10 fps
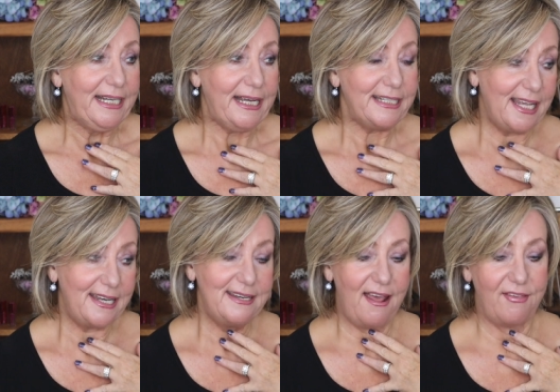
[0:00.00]
A
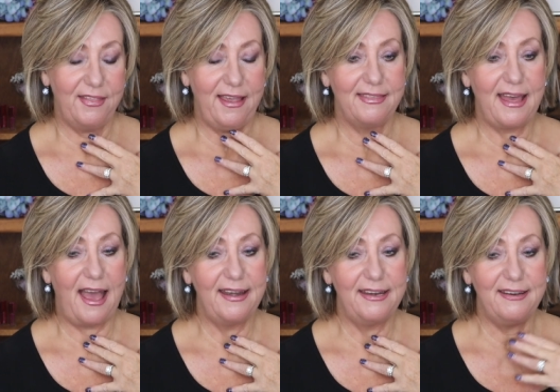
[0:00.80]
sudden death like
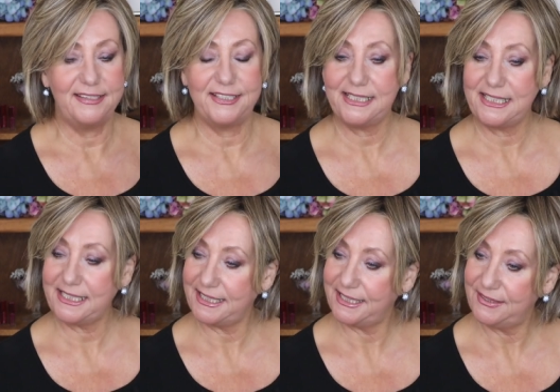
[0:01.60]
that. And it
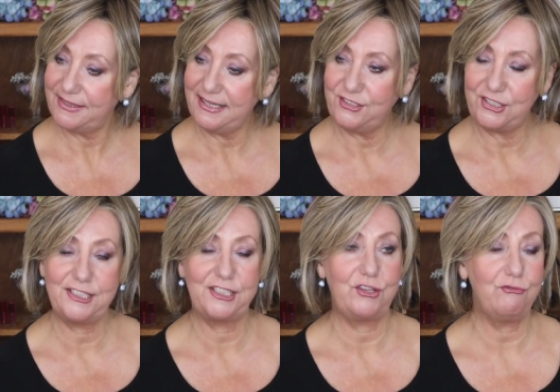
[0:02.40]

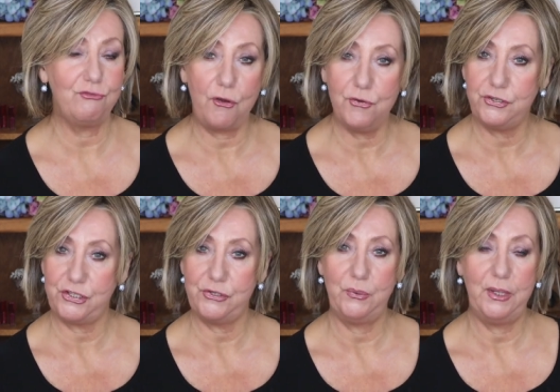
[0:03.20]
just throws
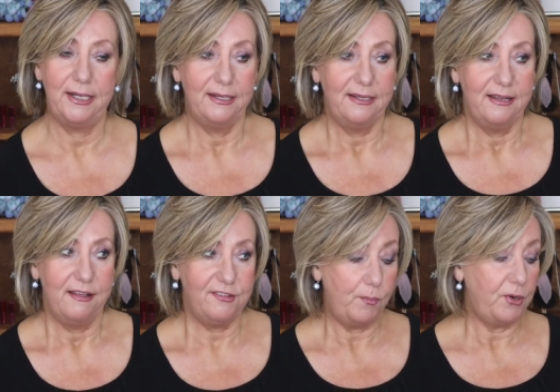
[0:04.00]
you
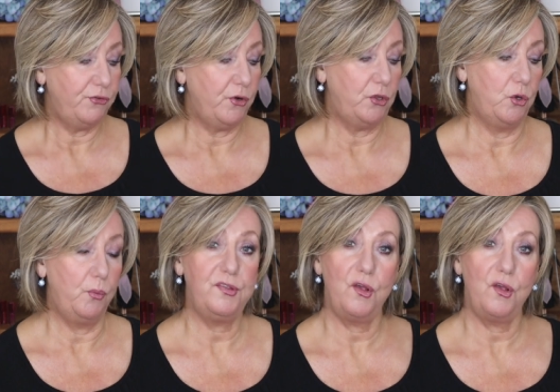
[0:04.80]
so much for a loop.